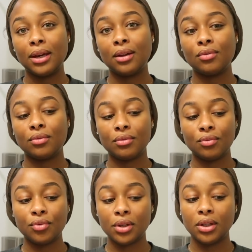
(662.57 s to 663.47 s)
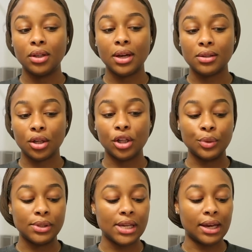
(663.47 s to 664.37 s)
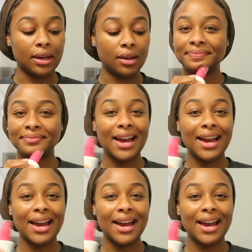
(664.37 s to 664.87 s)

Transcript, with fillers: in really as a close second.